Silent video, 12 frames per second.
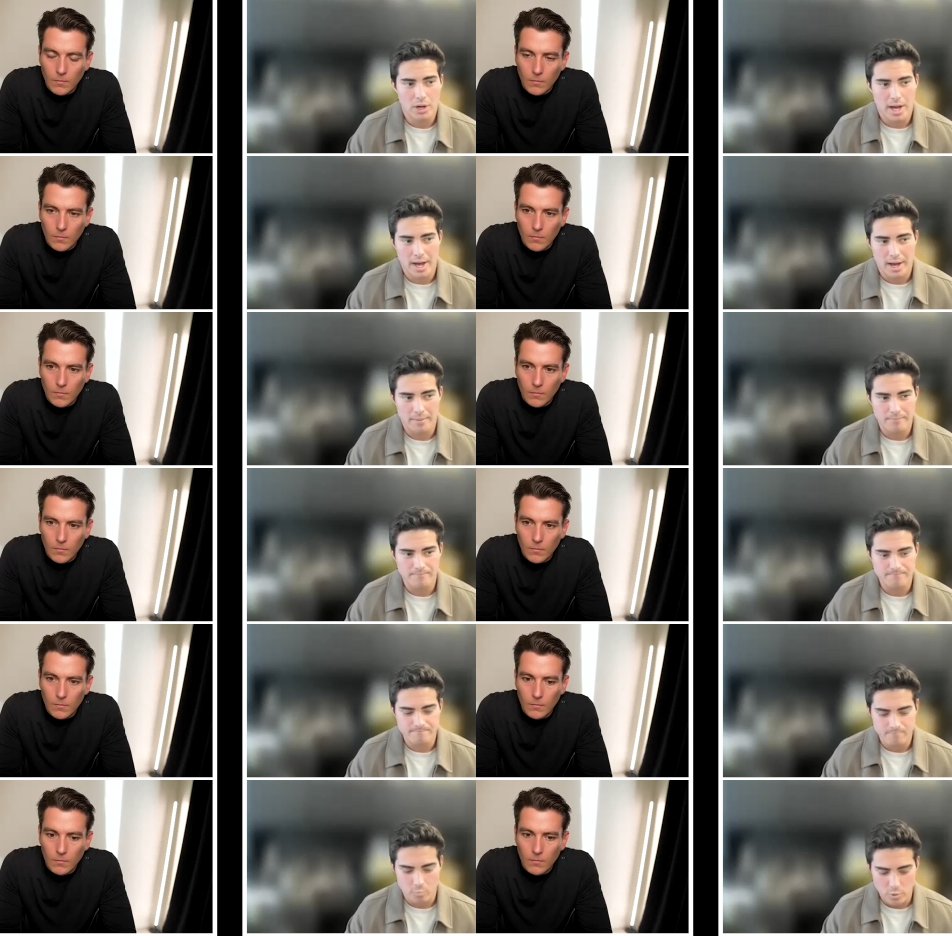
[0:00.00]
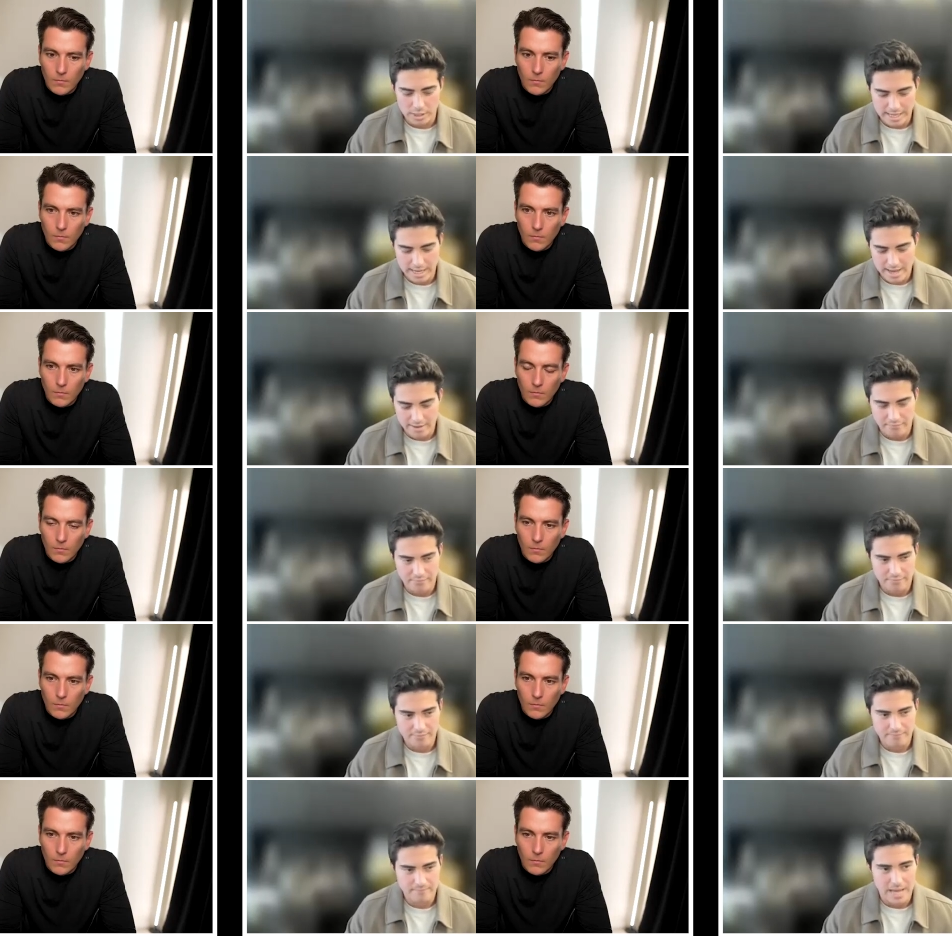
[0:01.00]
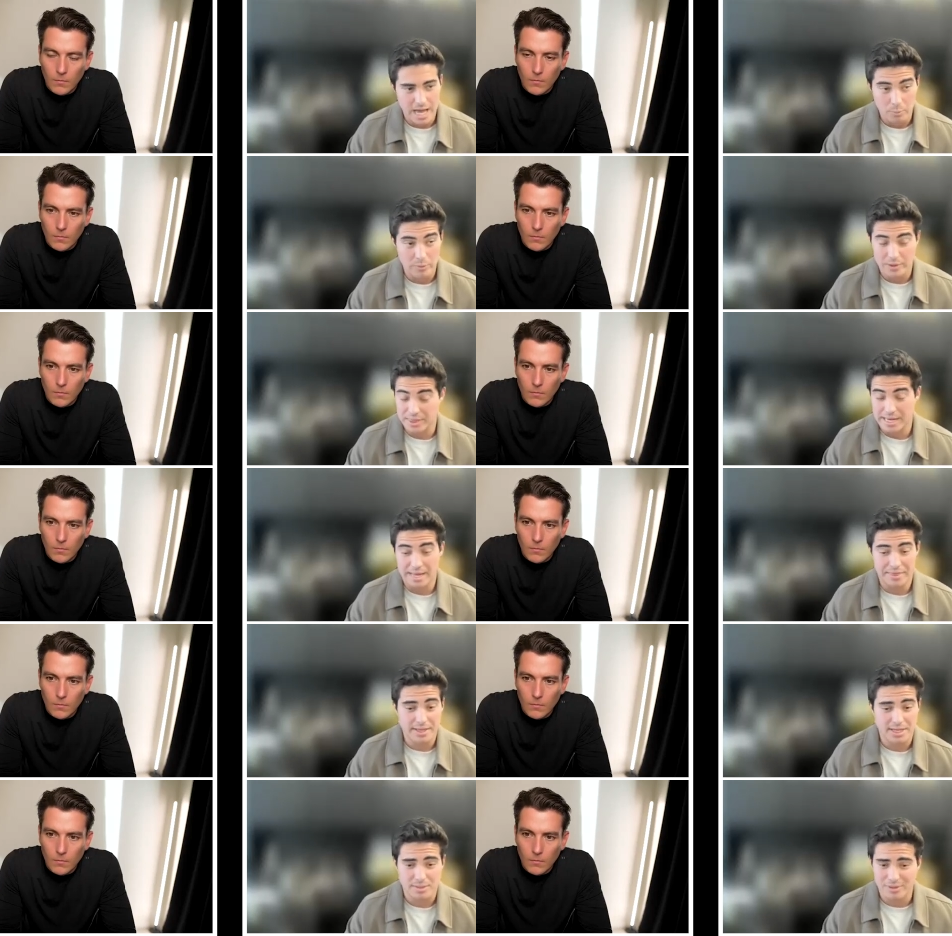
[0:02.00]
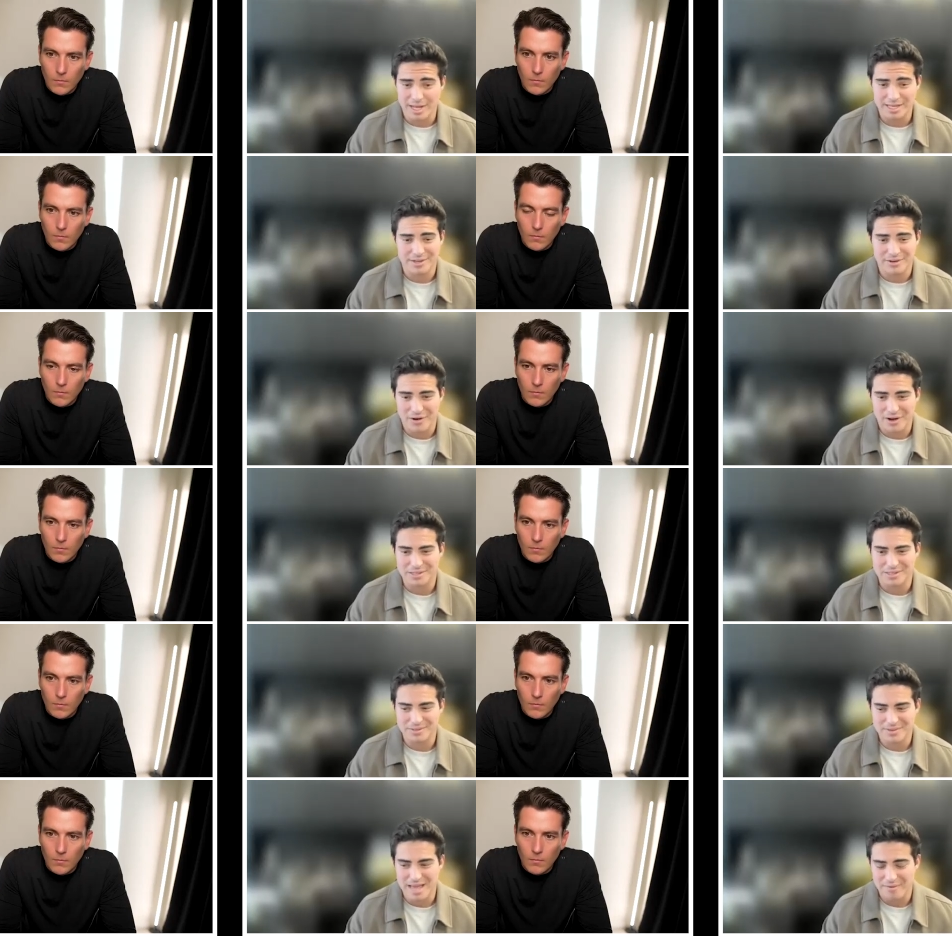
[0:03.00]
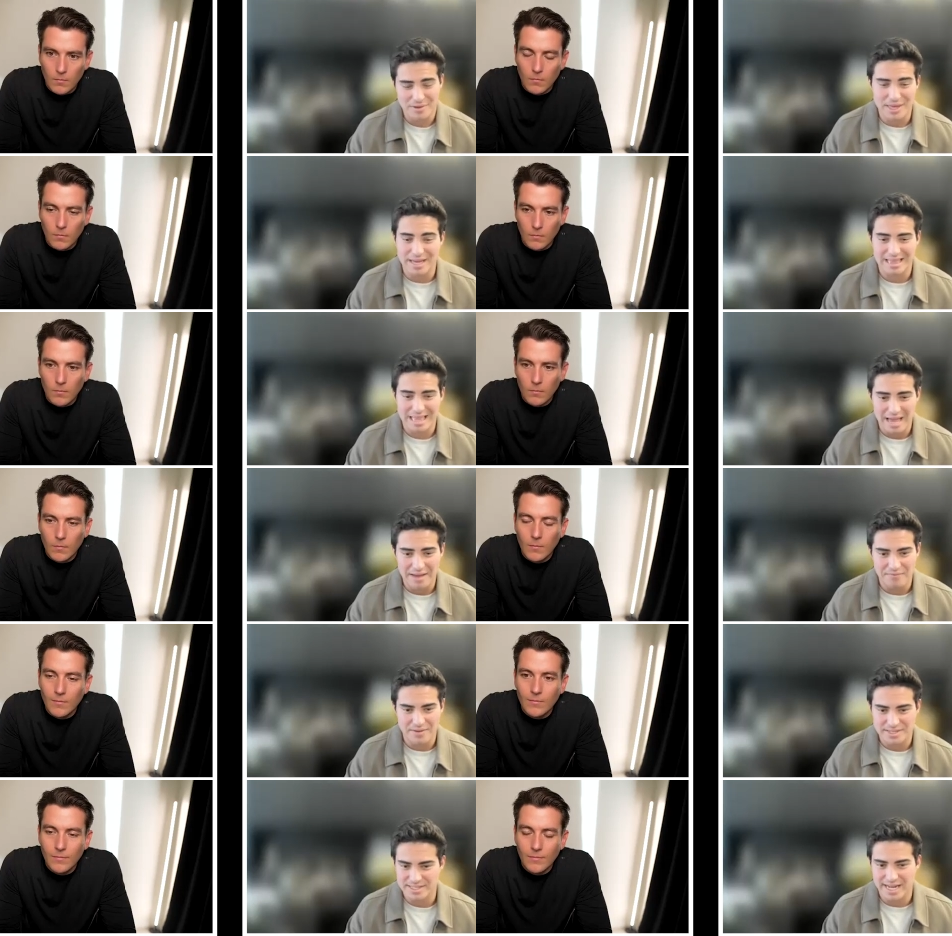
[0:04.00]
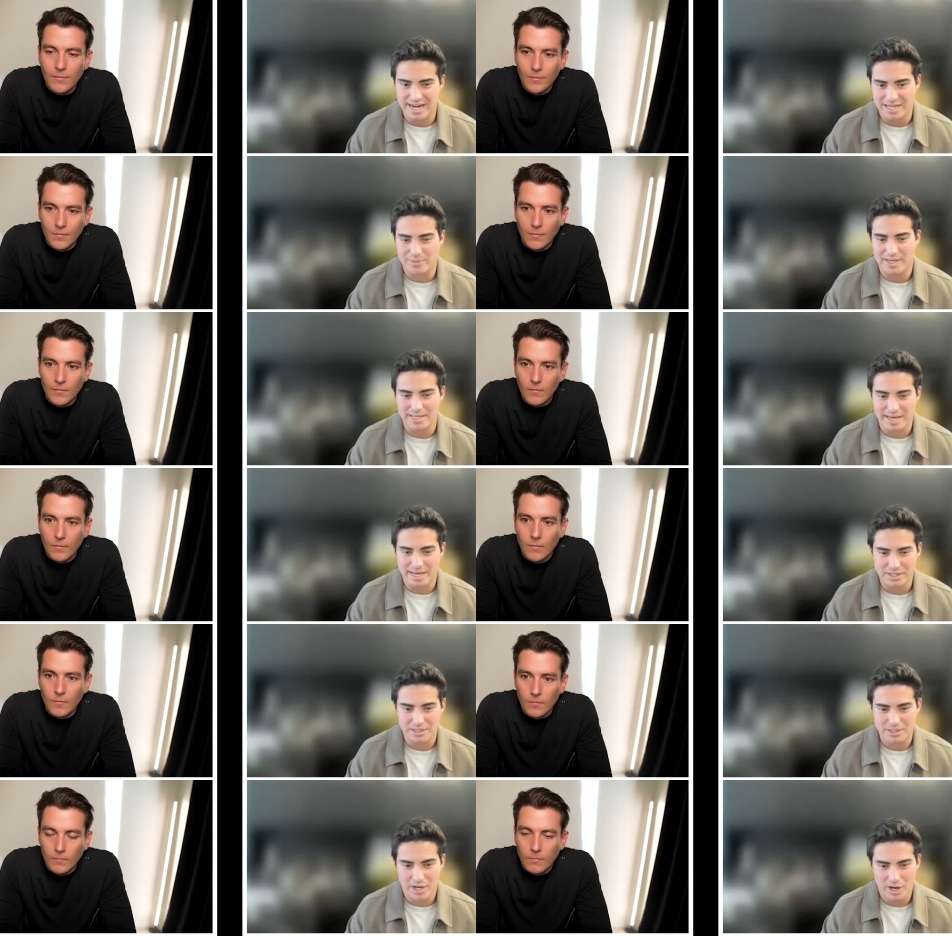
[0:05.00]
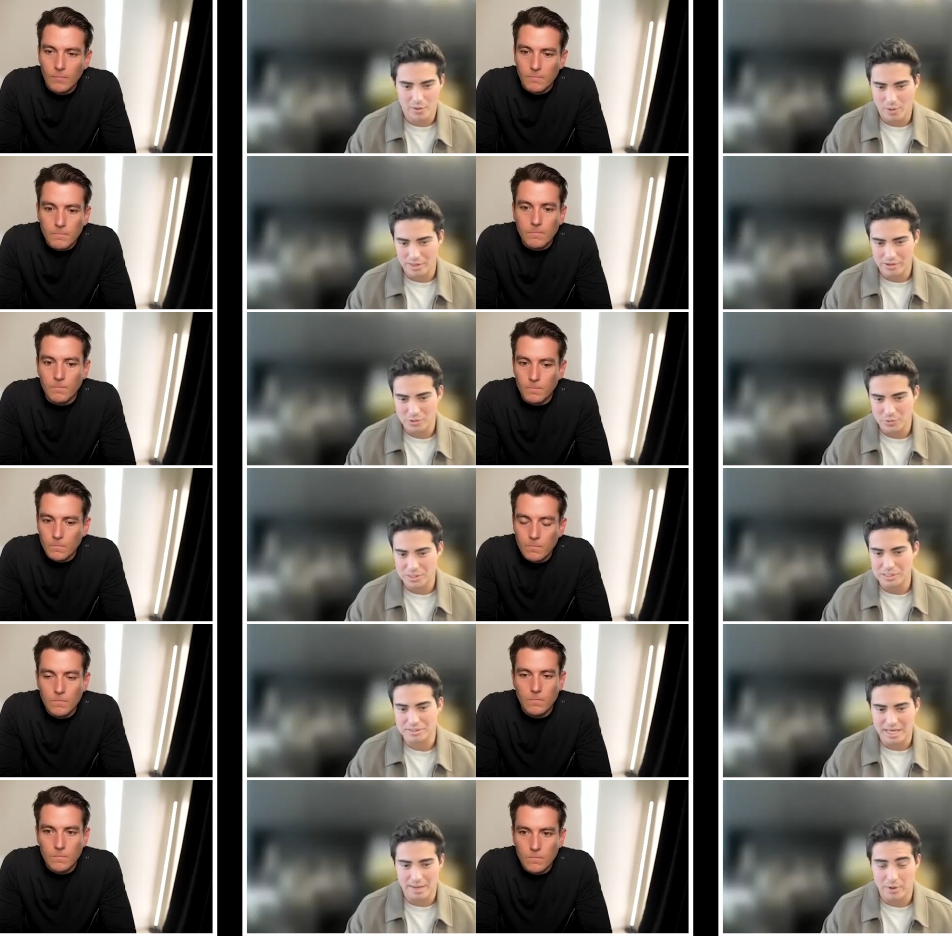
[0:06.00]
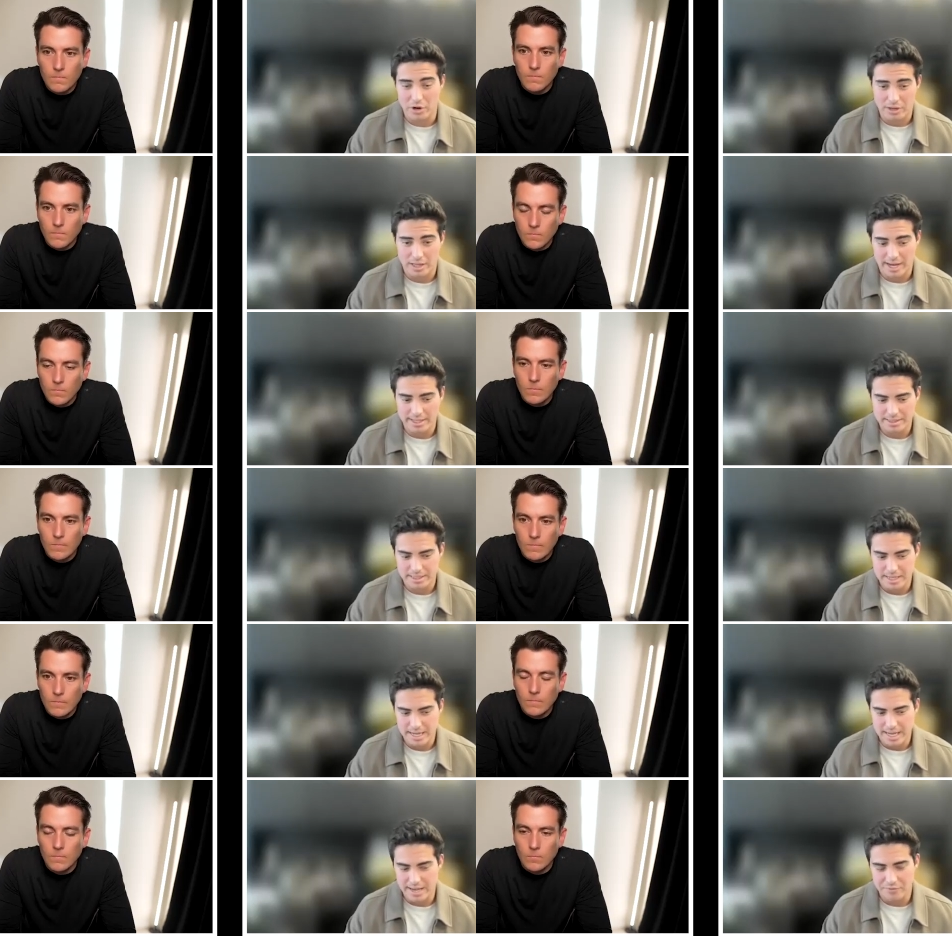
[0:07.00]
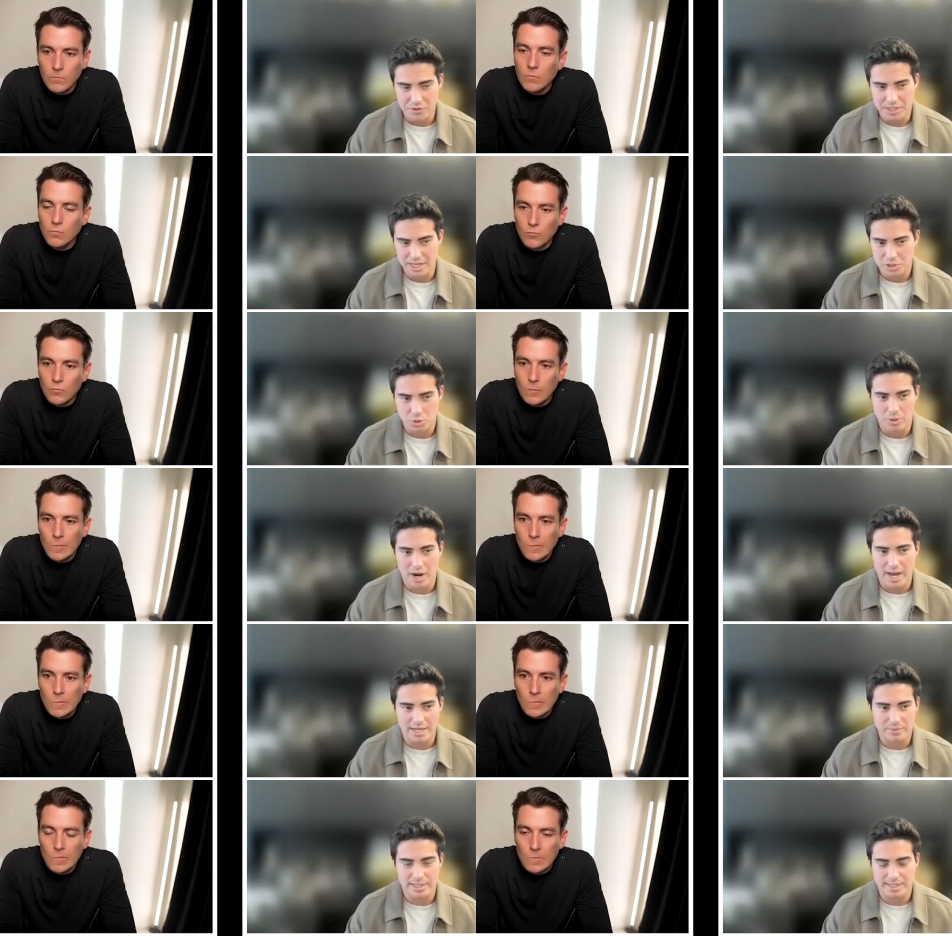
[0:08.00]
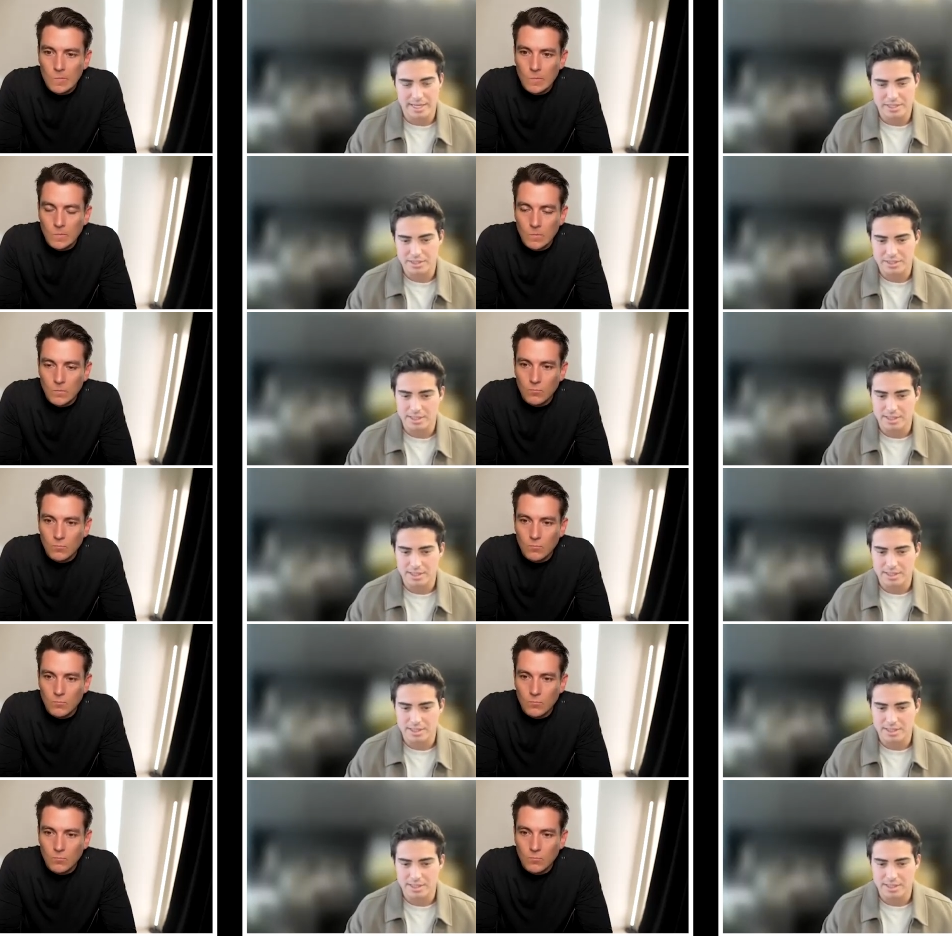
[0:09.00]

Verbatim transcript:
Speaker 1: um, really have helped me with, and I think this applies across everything in life, is setting expectations, whether it's with your team or your clients. If you set super high expectations and